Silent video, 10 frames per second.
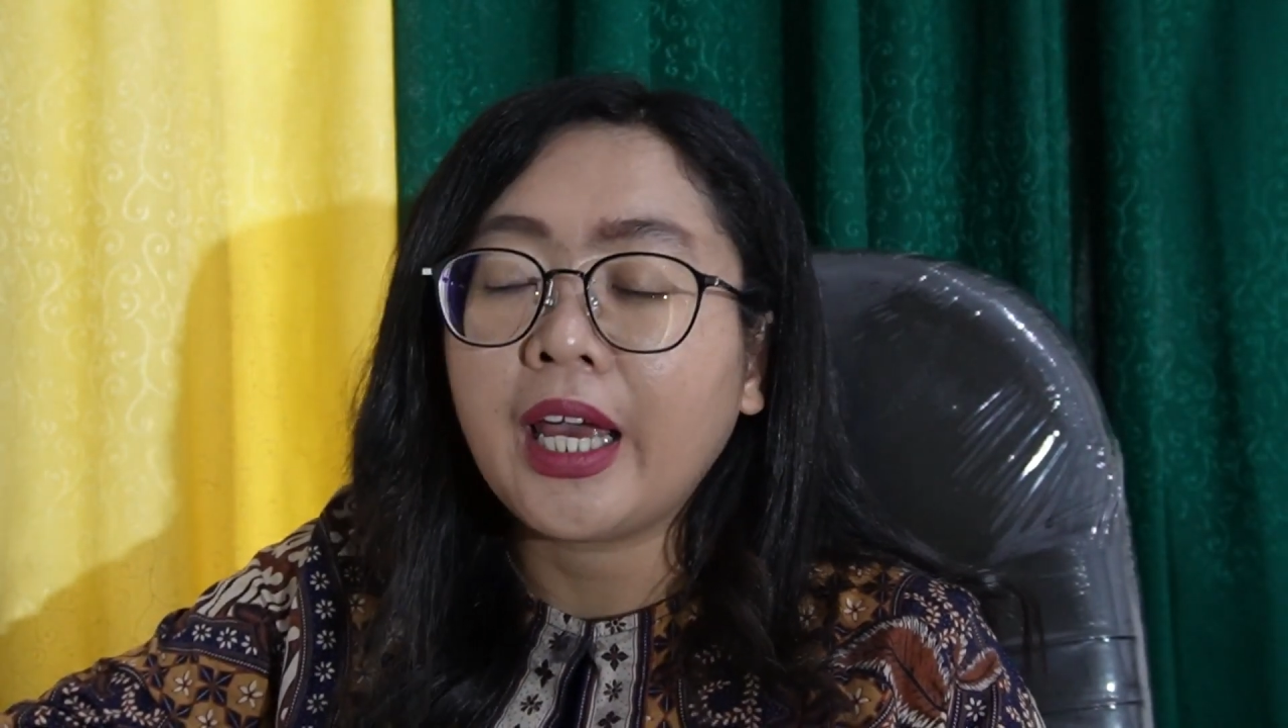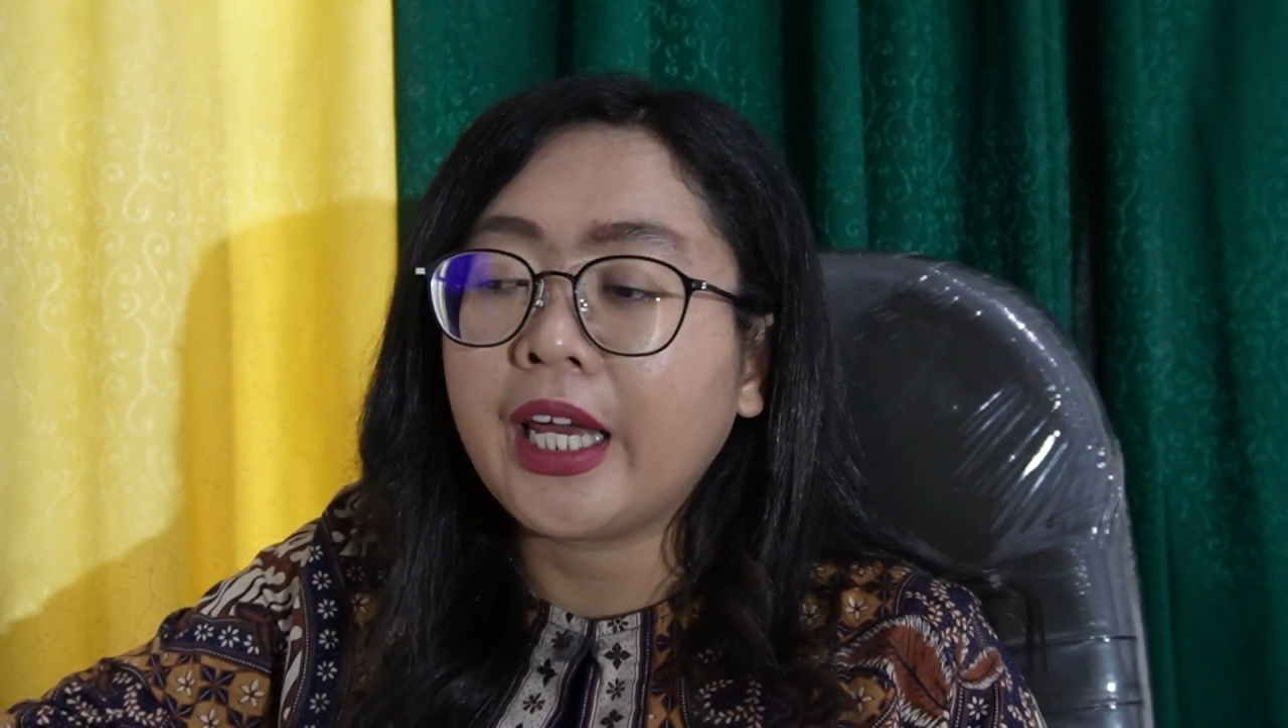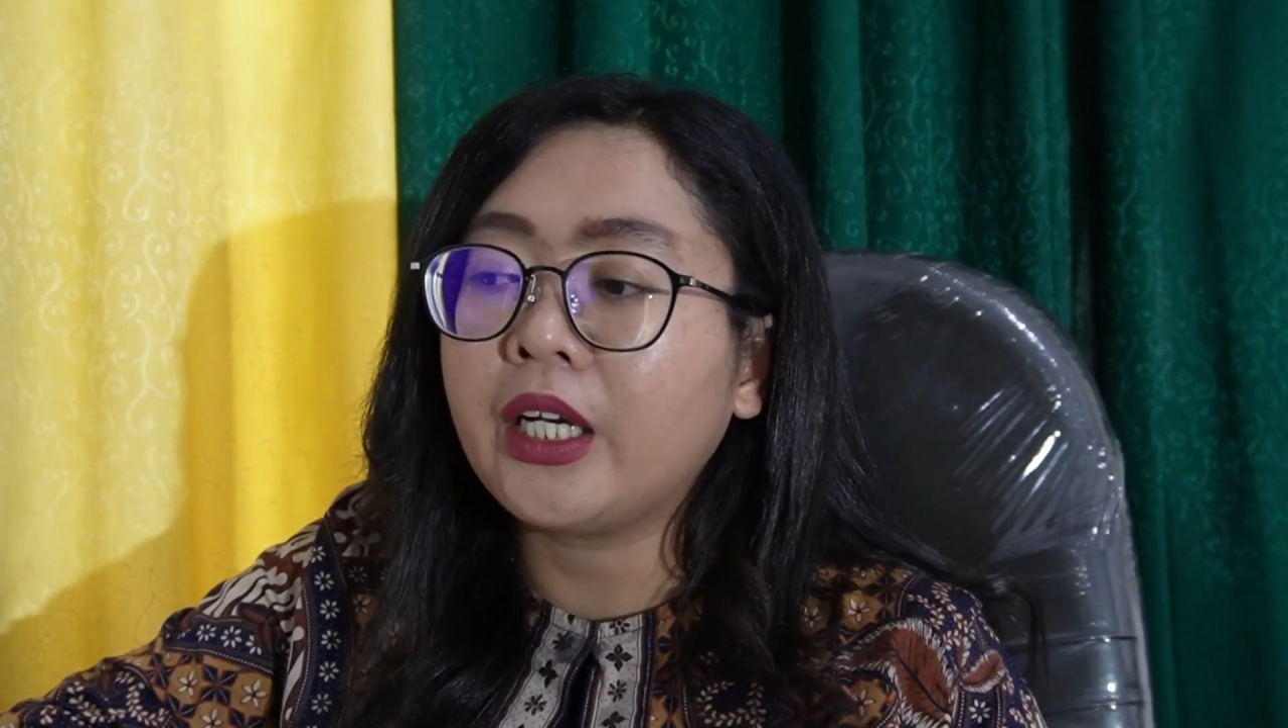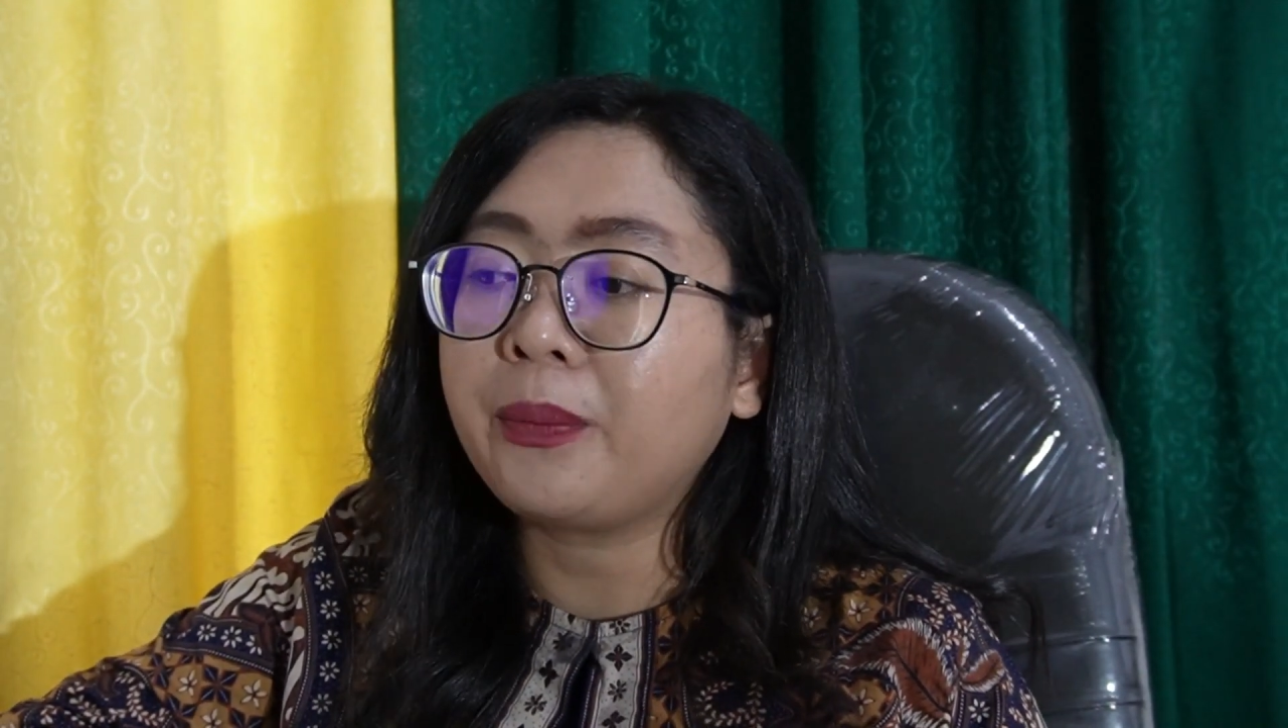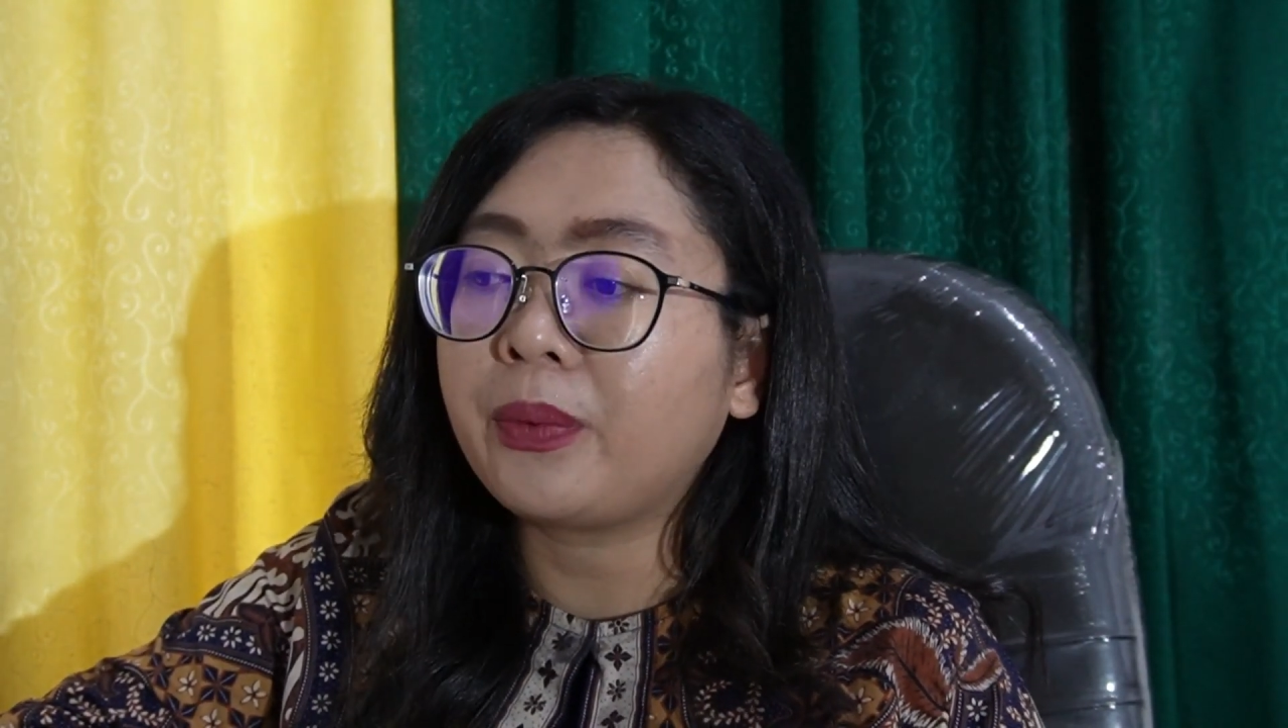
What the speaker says: in the